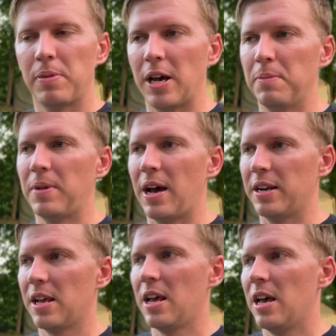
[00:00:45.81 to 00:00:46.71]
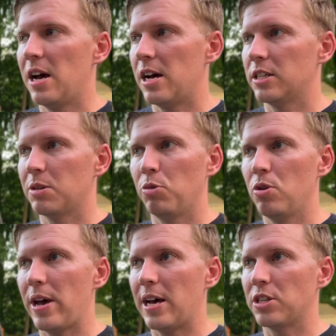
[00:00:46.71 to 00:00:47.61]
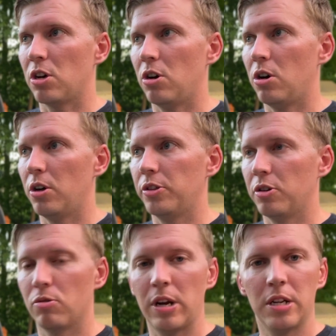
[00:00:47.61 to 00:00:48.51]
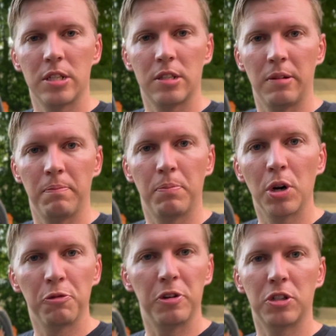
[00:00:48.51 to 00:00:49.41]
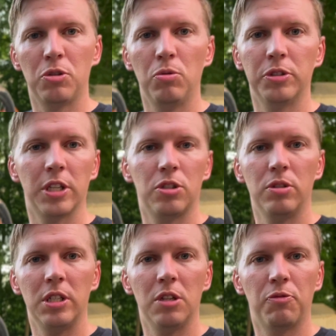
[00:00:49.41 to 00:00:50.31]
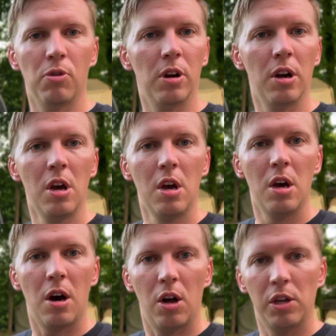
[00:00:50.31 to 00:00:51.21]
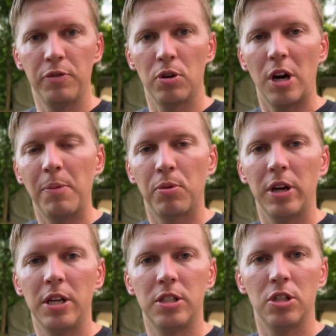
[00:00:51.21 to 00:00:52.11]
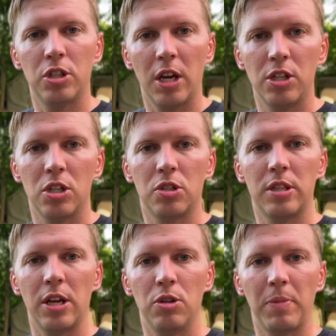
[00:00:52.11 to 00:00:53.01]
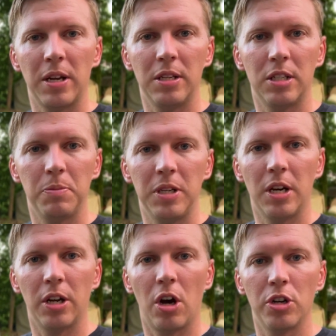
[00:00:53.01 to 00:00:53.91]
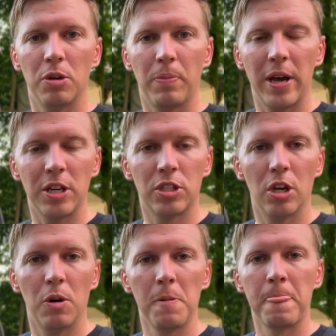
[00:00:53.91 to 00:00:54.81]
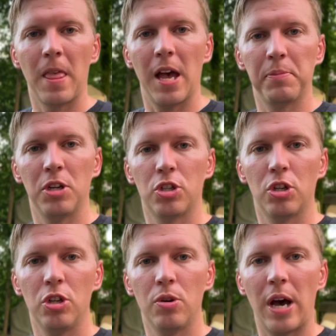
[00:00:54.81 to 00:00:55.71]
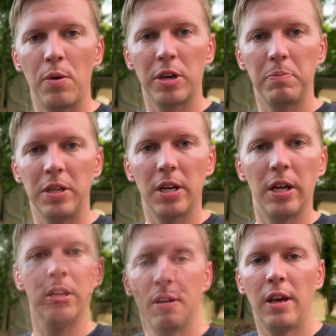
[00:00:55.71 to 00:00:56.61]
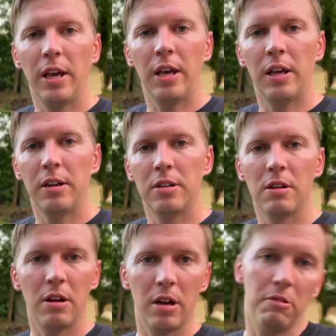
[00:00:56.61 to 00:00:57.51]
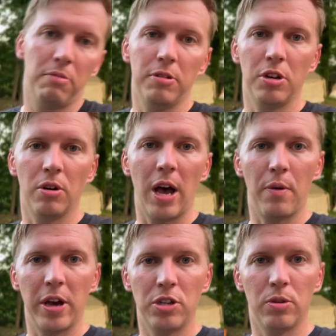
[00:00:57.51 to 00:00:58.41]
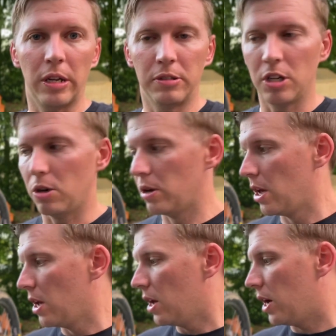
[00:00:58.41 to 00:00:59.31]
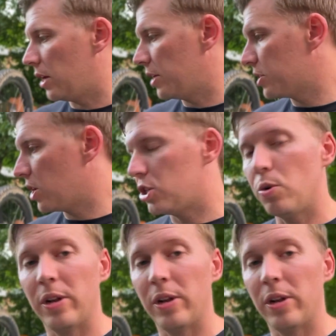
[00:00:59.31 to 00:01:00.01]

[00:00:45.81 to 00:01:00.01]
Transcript: I am not someone who has all the greatest and perfect tools that you need for all of your upgrades and changes that you might need to be done on your bike. So I'm going to show you how it can be done and how I do it. So let's get to it.